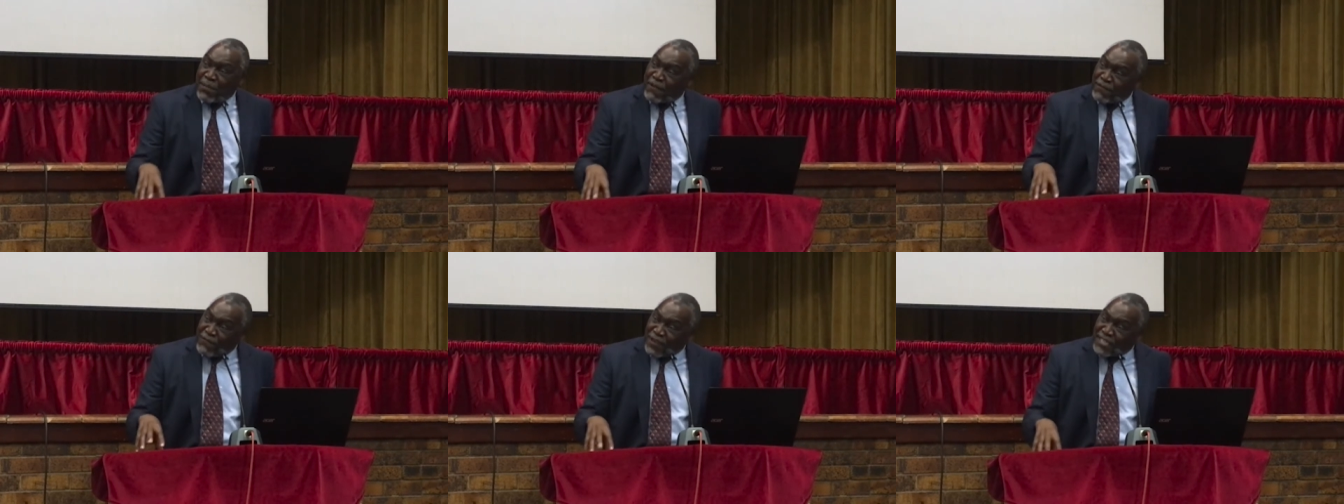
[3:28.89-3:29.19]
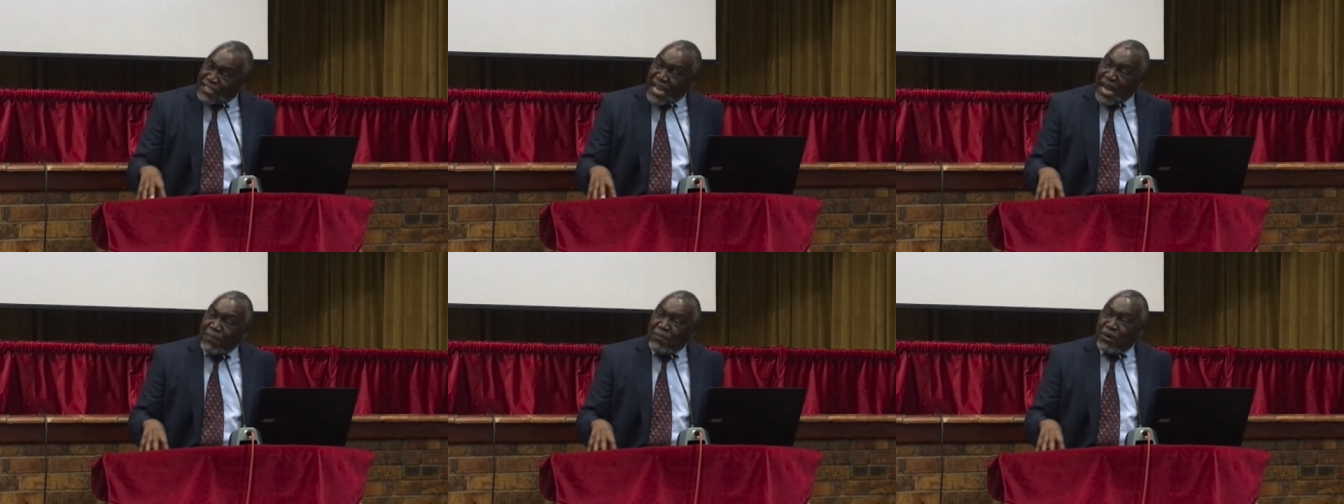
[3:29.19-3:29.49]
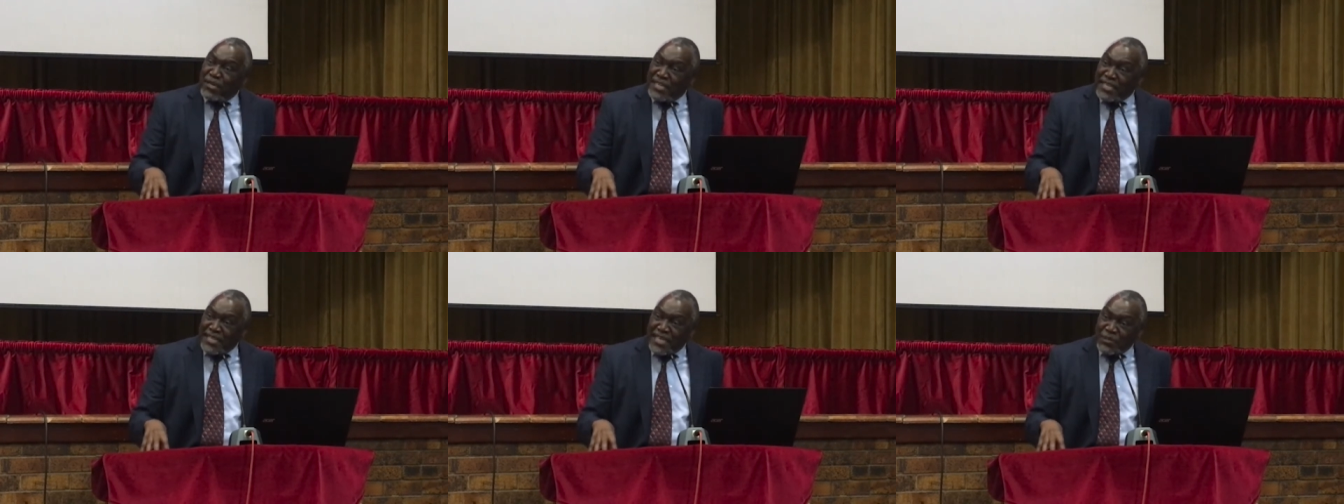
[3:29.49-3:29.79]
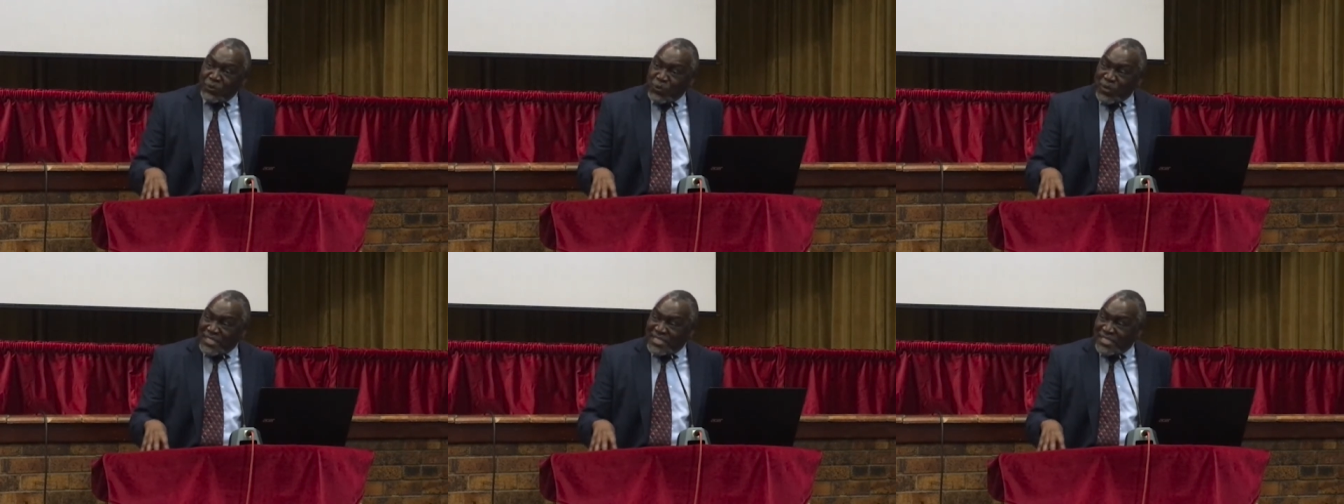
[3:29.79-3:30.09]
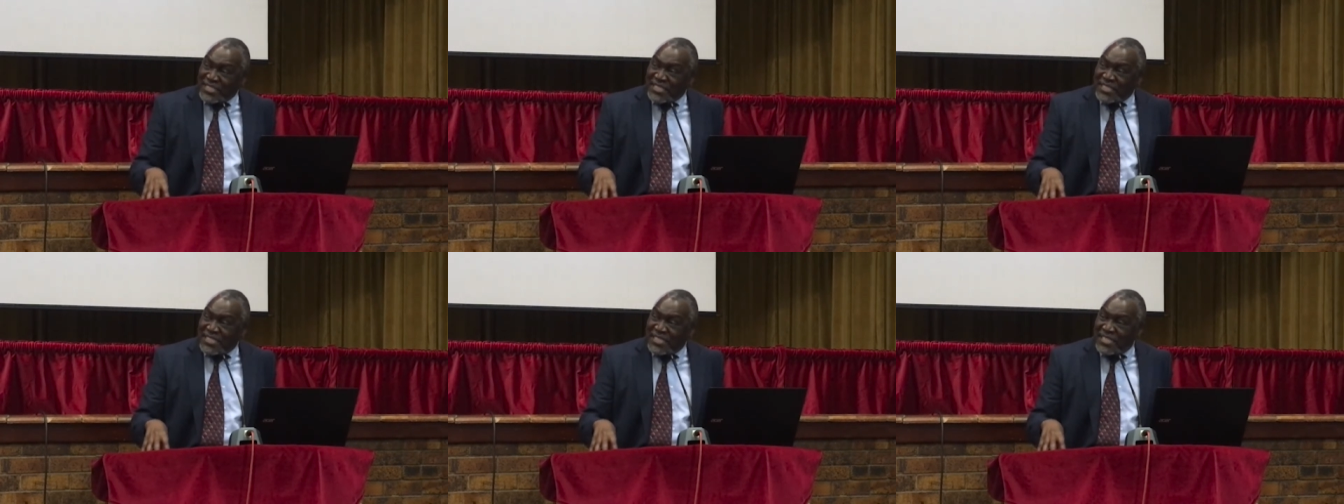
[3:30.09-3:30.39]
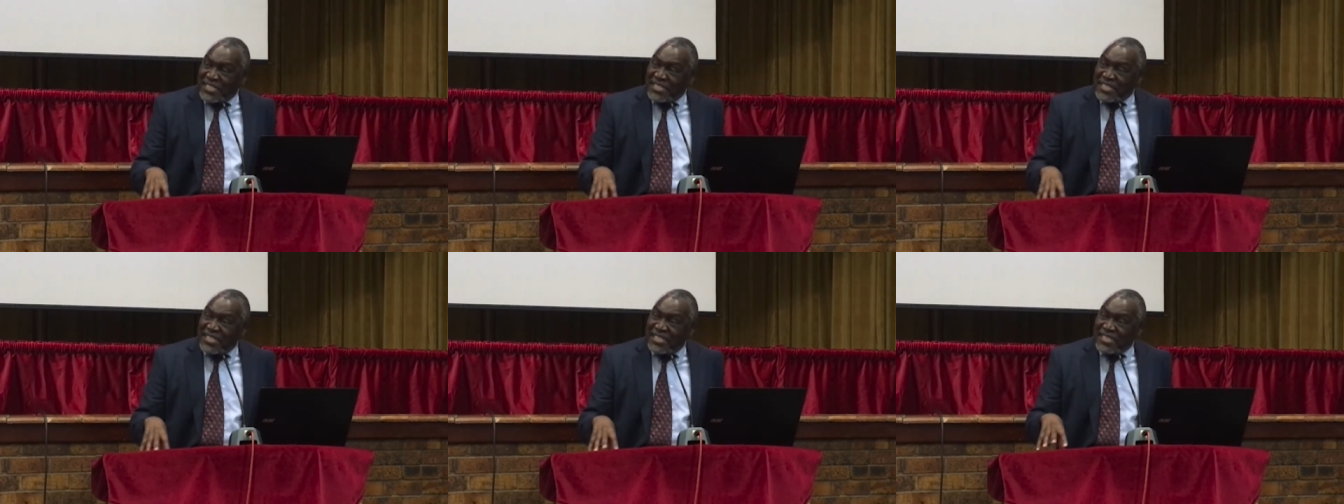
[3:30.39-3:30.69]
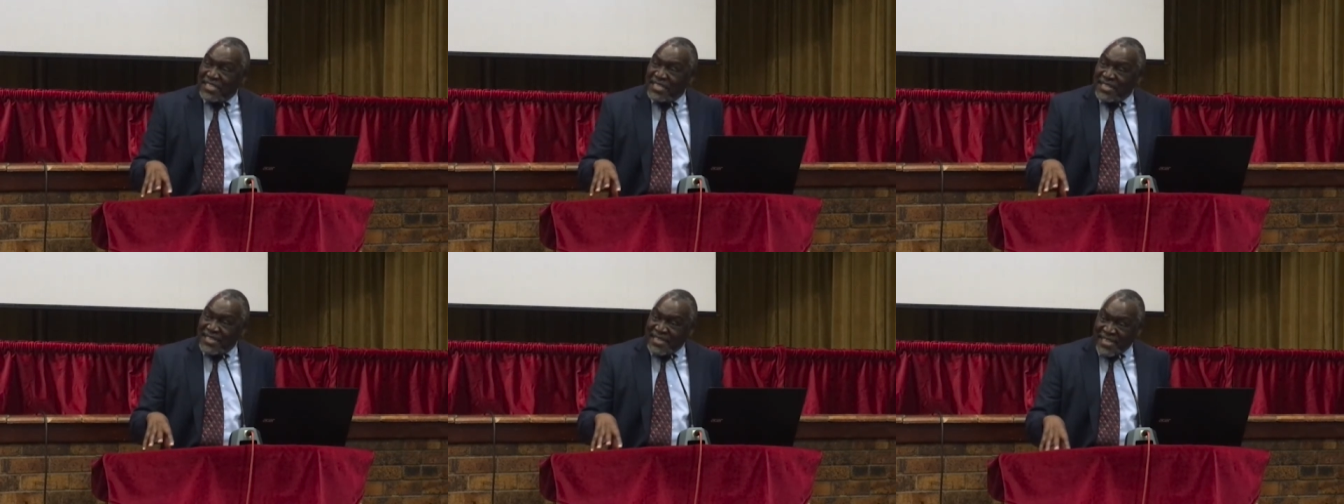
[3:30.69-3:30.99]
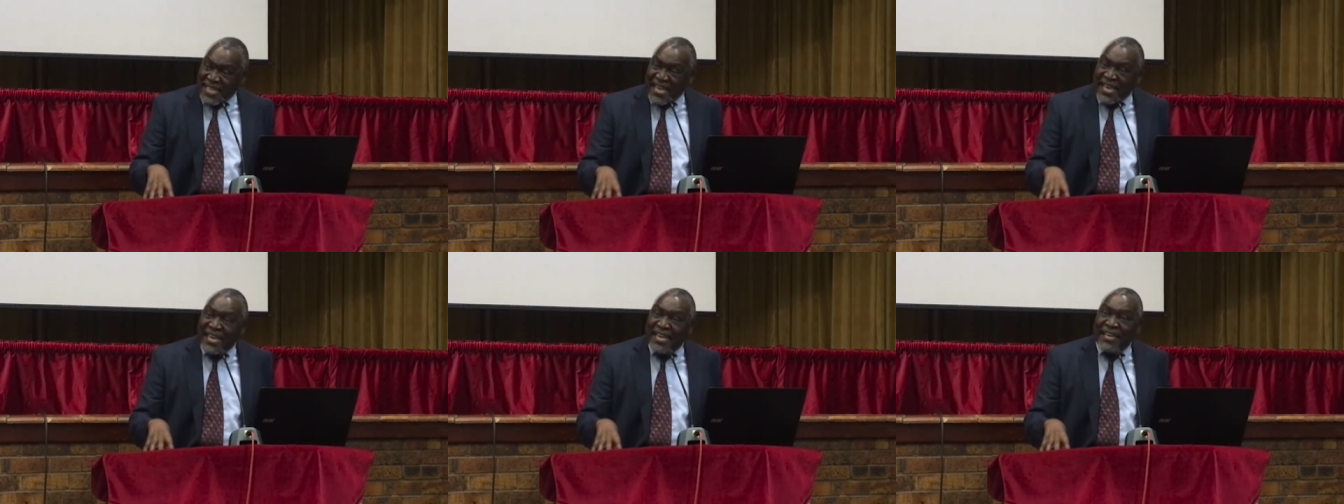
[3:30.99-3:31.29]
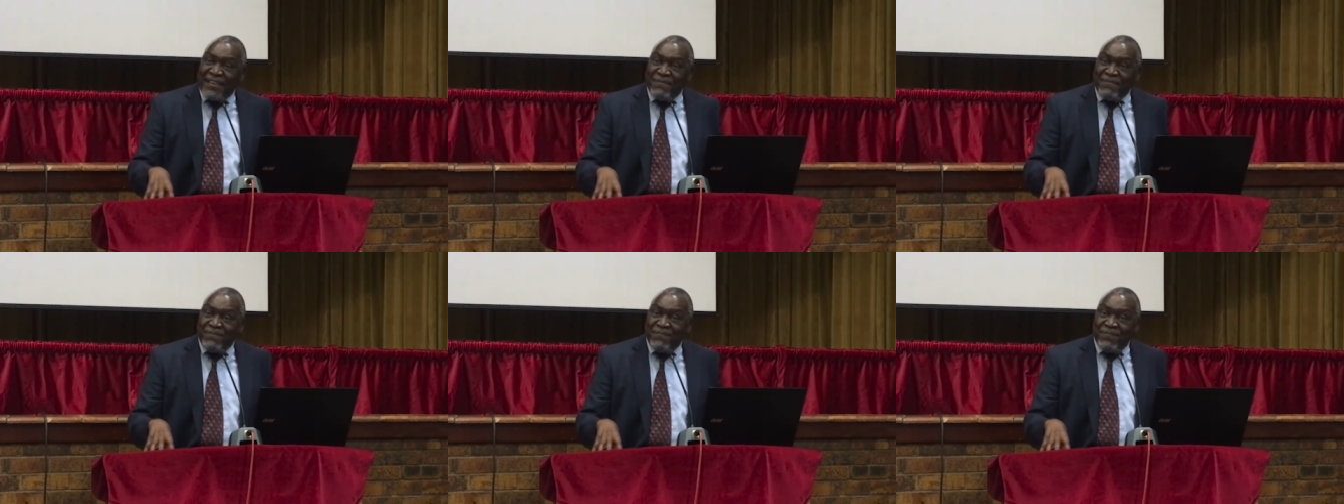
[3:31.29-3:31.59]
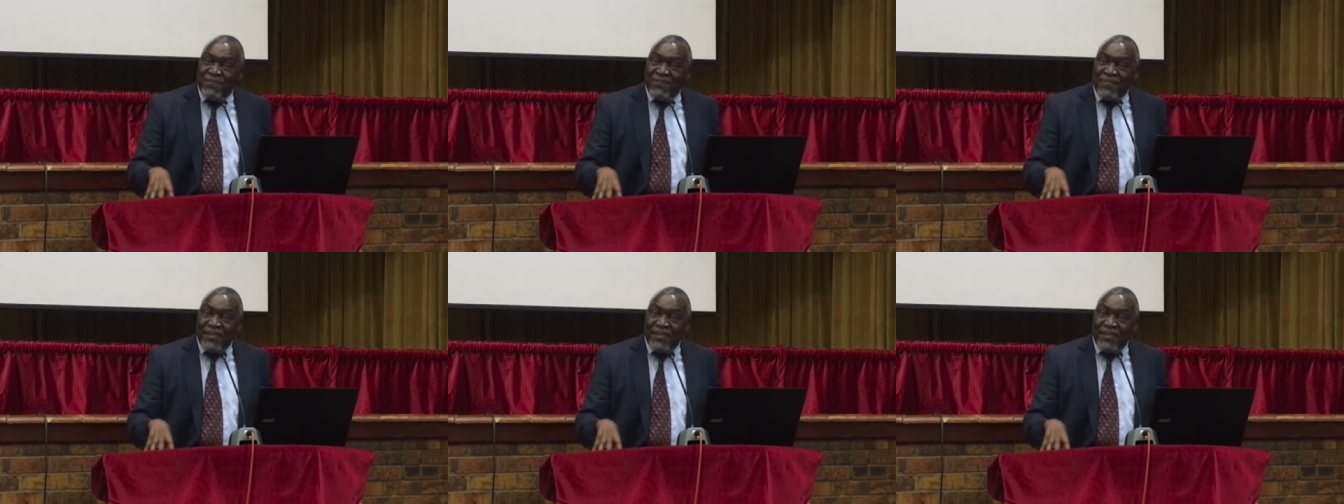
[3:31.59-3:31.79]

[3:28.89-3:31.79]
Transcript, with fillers: perfect harmony that was there.